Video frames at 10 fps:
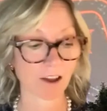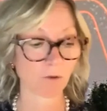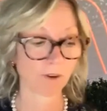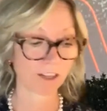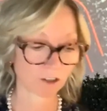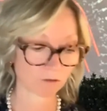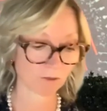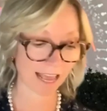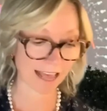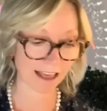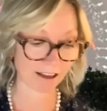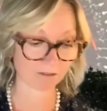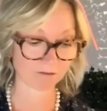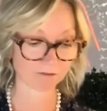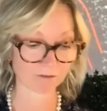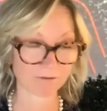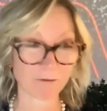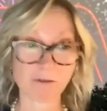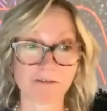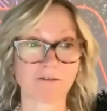we do have
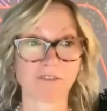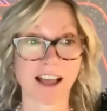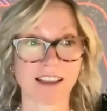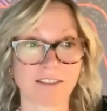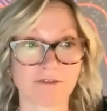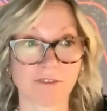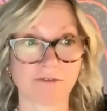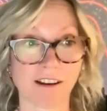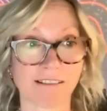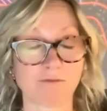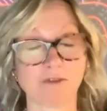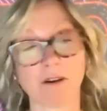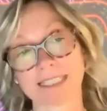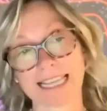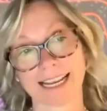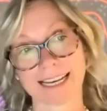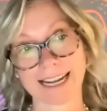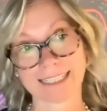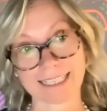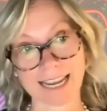four or five very promising
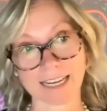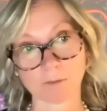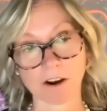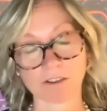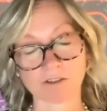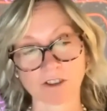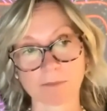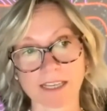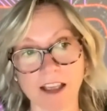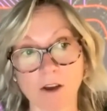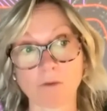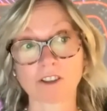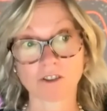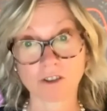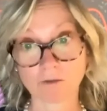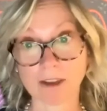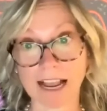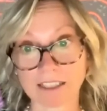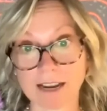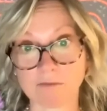late stage partnerships, which do
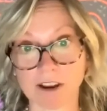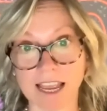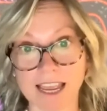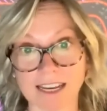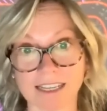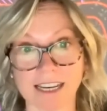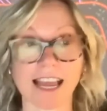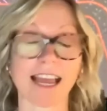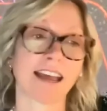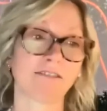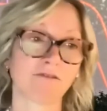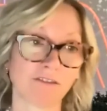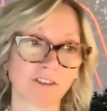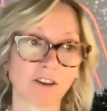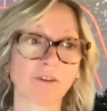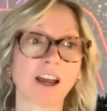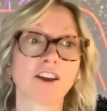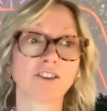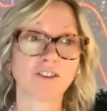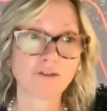actually bring in uh, revenue,
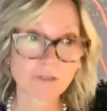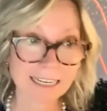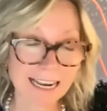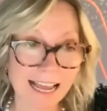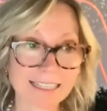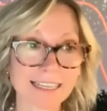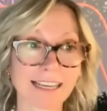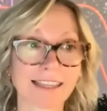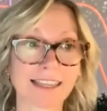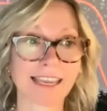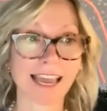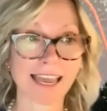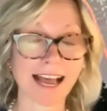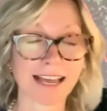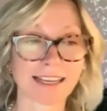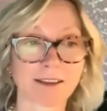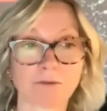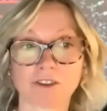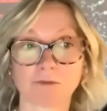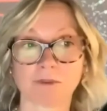utilizing the AI,
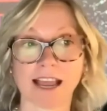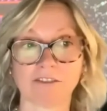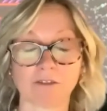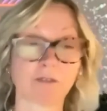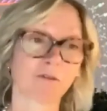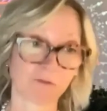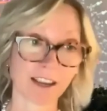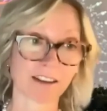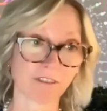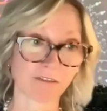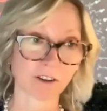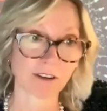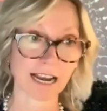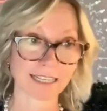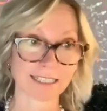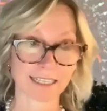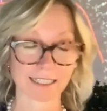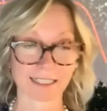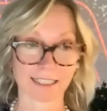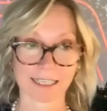which we have, uh, be it revenue classic
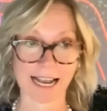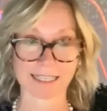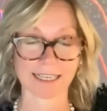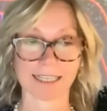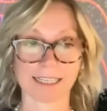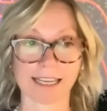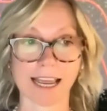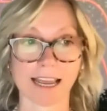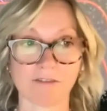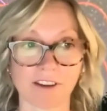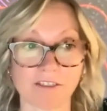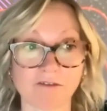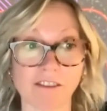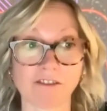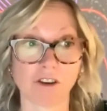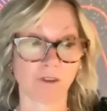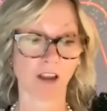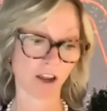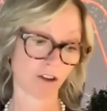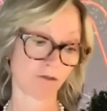classic uh, fiat revenue,
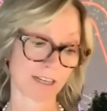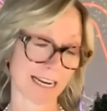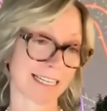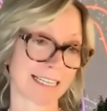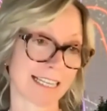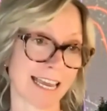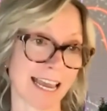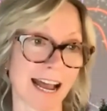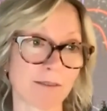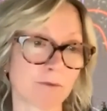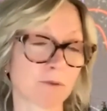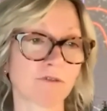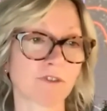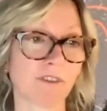utilizing the AI which we've